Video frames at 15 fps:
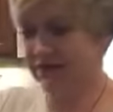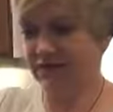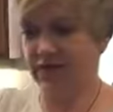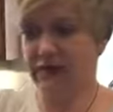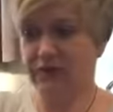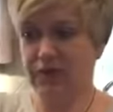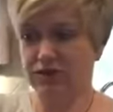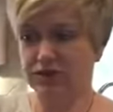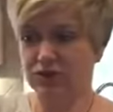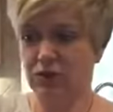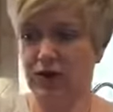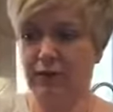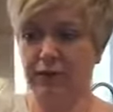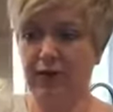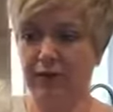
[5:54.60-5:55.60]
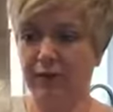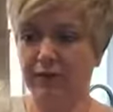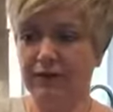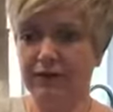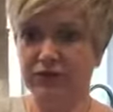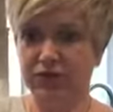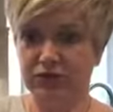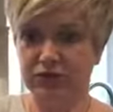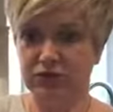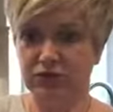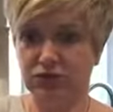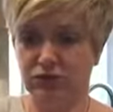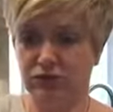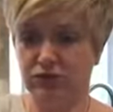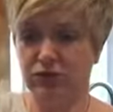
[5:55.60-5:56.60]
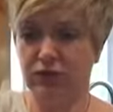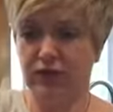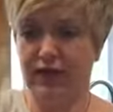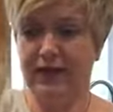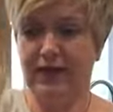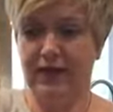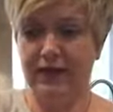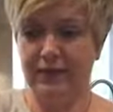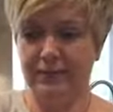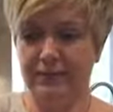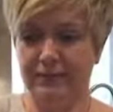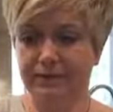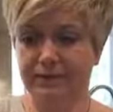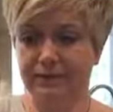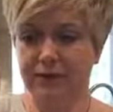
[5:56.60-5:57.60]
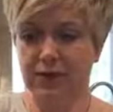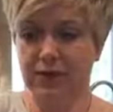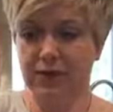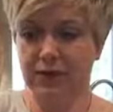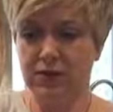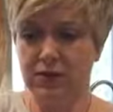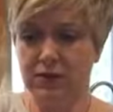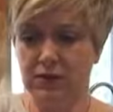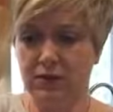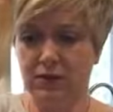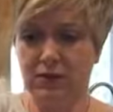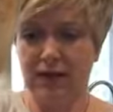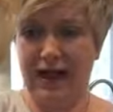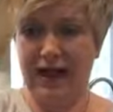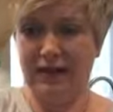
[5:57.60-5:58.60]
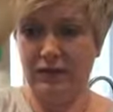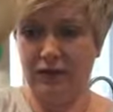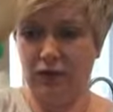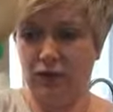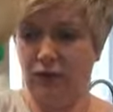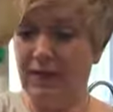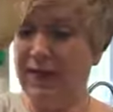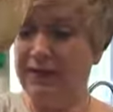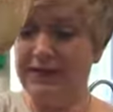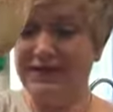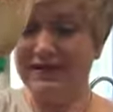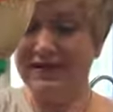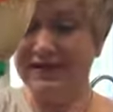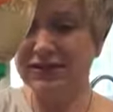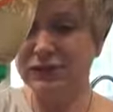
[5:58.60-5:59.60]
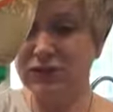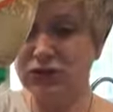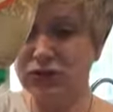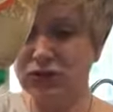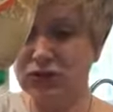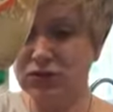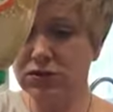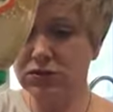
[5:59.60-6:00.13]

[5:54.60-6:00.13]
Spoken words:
very much, so I'll probably just do like I don't know, maybe a teaspoon.